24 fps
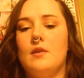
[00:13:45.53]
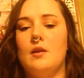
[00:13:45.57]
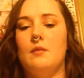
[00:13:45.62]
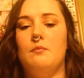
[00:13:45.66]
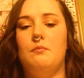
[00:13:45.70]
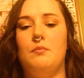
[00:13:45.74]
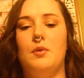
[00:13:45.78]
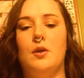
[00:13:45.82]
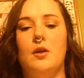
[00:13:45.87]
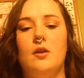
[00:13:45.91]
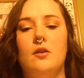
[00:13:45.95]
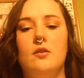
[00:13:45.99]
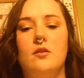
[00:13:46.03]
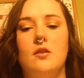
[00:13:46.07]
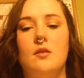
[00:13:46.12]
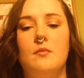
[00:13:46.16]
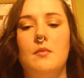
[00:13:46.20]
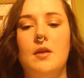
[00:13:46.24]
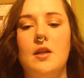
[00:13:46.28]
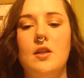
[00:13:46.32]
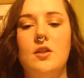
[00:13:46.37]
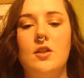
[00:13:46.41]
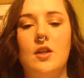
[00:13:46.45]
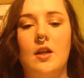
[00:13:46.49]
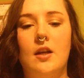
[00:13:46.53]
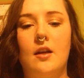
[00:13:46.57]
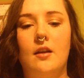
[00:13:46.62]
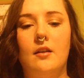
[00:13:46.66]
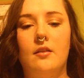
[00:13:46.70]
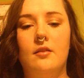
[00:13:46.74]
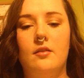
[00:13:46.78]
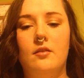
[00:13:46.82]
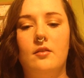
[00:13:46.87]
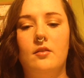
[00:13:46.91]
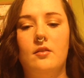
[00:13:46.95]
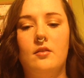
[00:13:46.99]
birds on my
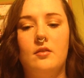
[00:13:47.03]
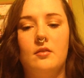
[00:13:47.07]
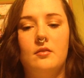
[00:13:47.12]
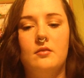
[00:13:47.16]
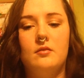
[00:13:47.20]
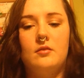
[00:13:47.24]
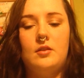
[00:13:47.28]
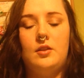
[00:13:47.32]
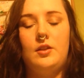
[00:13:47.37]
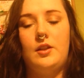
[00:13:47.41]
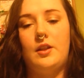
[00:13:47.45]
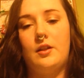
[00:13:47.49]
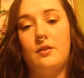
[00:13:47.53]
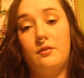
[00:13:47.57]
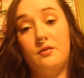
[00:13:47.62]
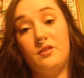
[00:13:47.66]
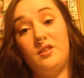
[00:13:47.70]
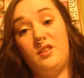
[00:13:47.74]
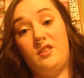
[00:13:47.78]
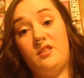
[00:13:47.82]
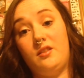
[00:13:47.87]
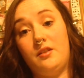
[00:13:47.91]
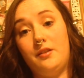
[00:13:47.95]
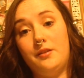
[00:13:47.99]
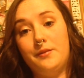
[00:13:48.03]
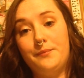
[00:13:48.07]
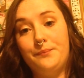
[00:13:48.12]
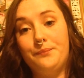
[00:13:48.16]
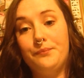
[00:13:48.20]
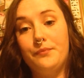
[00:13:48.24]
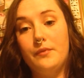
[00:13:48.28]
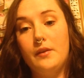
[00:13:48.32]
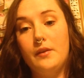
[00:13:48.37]
chest. You can't really see them.